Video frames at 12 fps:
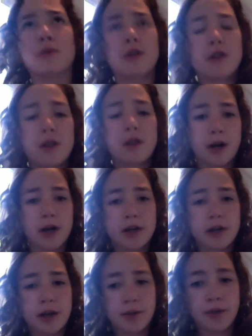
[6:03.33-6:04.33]
really, really
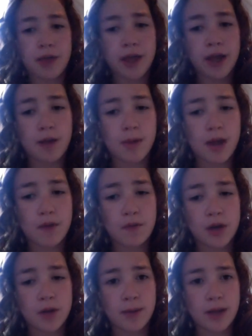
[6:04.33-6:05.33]
work. I really like them. Um, I have
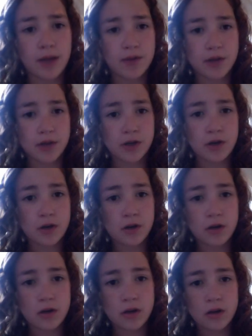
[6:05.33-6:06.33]
one at my house in
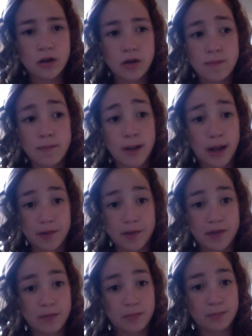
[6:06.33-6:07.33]
my
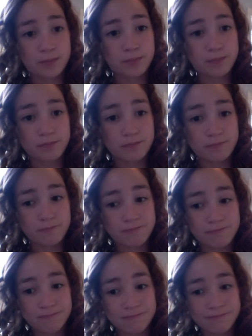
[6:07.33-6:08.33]
house,
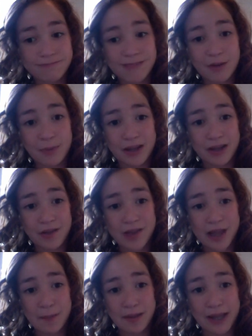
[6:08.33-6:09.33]
my real house,
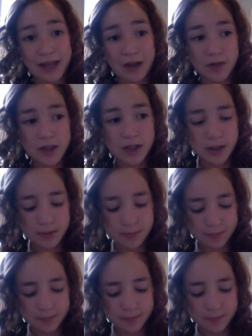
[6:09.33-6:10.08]
not my lake house.